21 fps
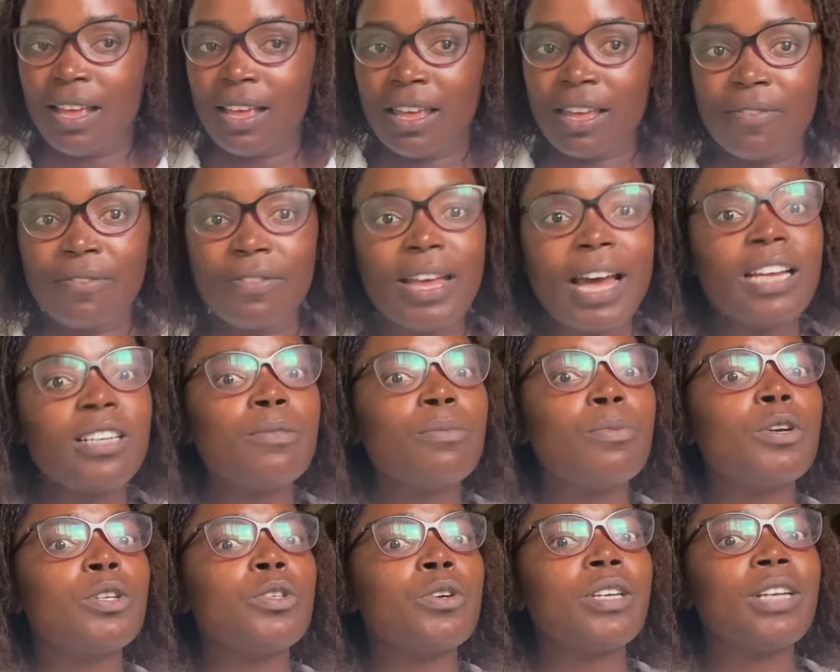If that
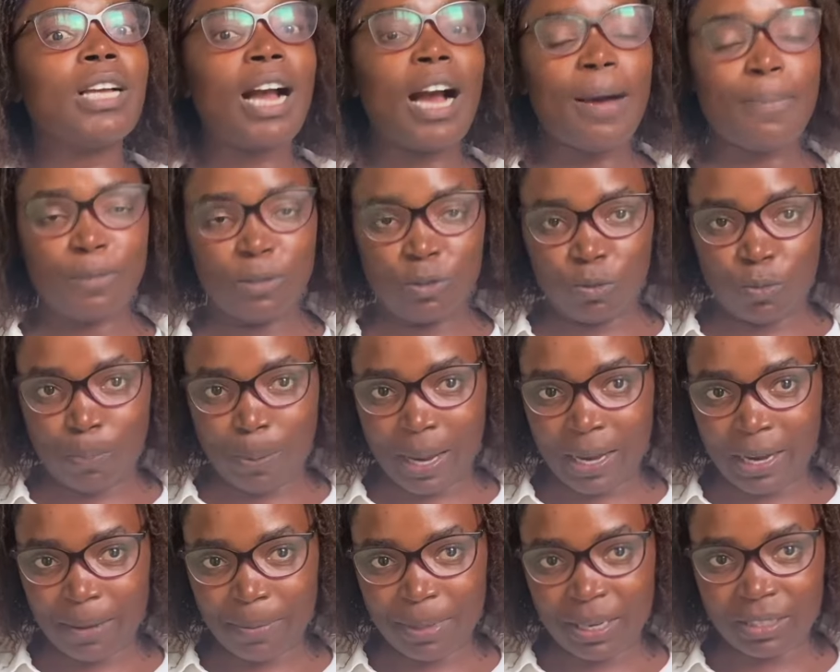motion comes to
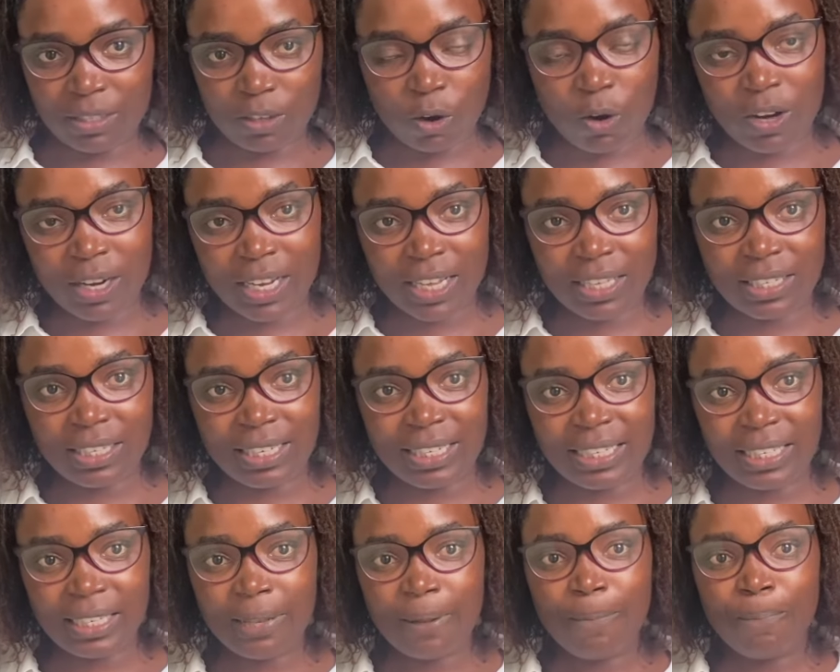parliament,
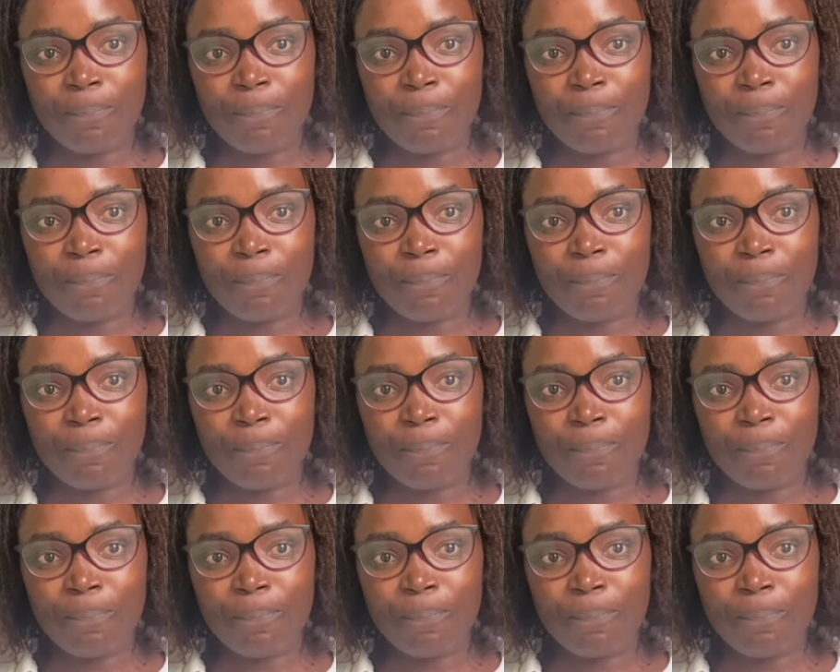honestly,